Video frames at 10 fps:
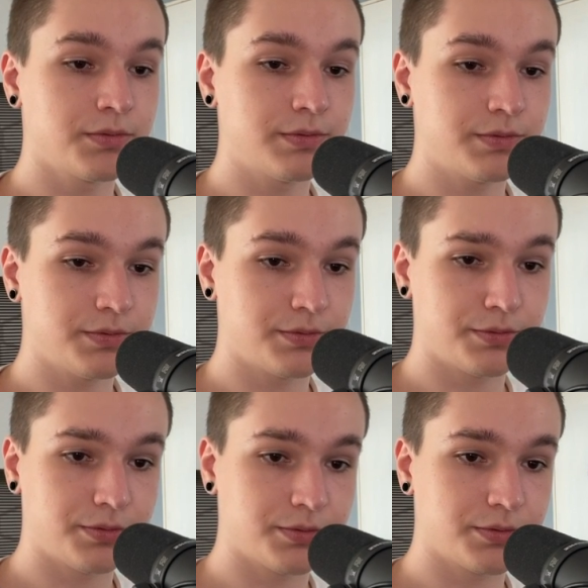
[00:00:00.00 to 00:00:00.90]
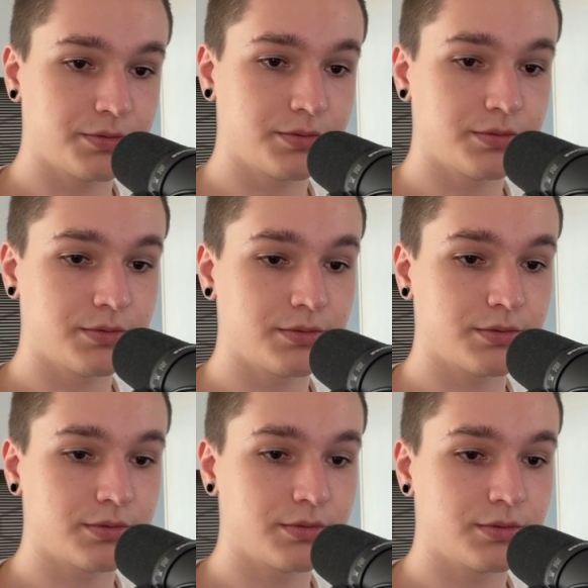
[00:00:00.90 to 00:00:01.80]

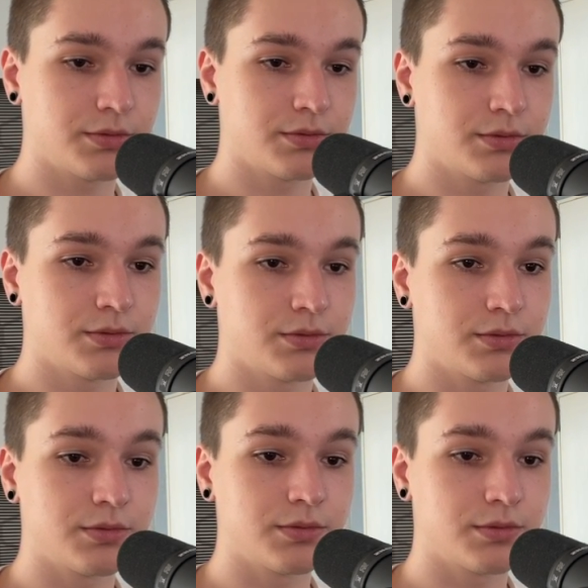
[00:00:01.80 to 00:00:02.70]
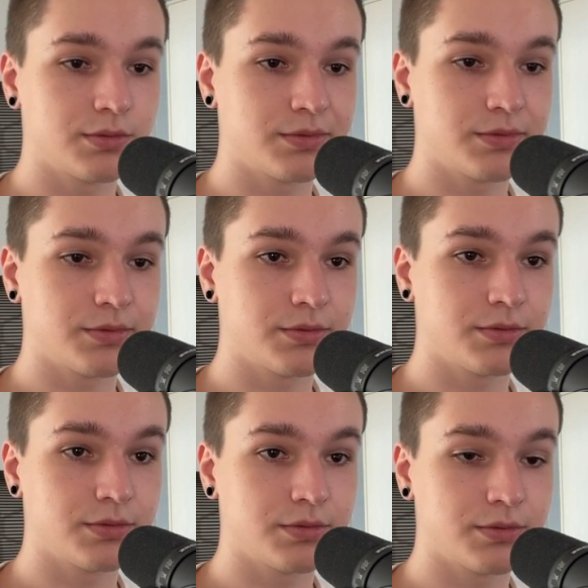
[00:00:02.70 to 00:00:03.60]

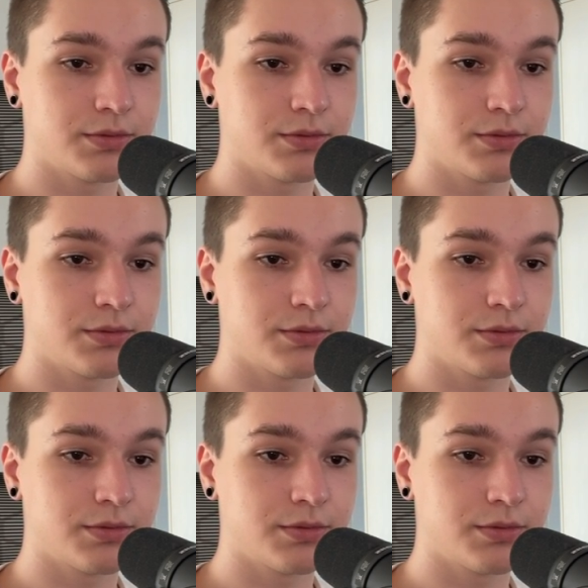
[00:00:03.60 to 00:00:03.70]
Nobody speaks.